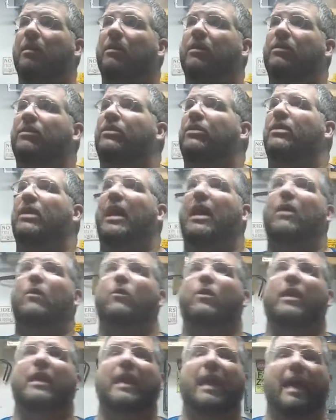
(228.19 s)
so that
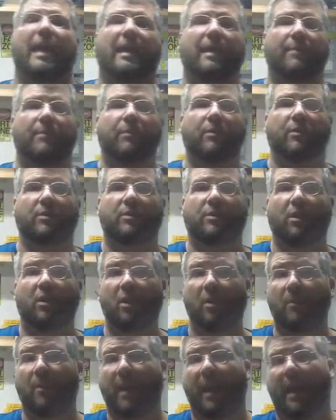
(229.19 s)
way I can put
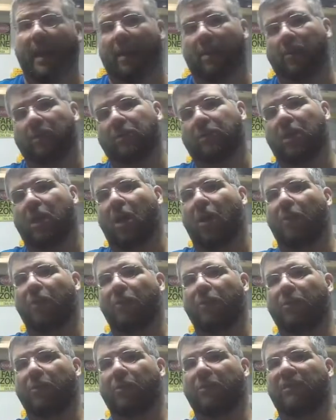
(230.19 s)
solar panels on
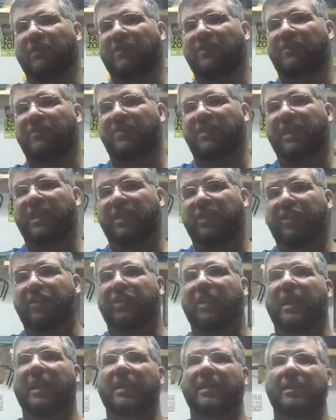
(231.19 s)
the roof of this
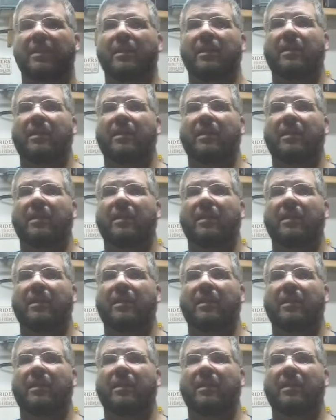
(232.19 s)
shed,